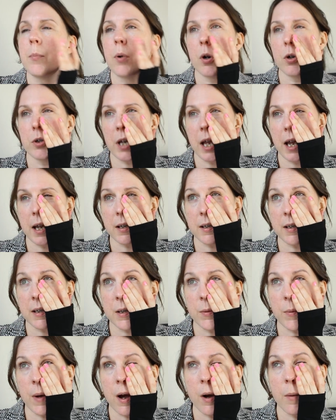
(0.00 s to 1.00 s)
projects
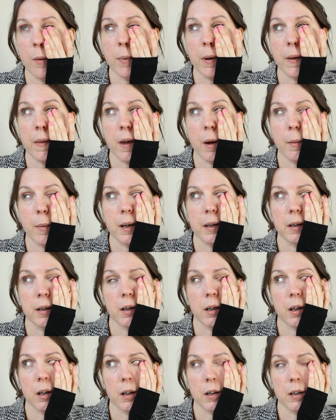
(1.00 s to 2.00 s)
as well, but I
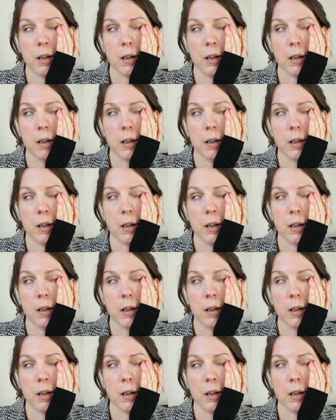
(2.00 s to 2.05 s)
mean,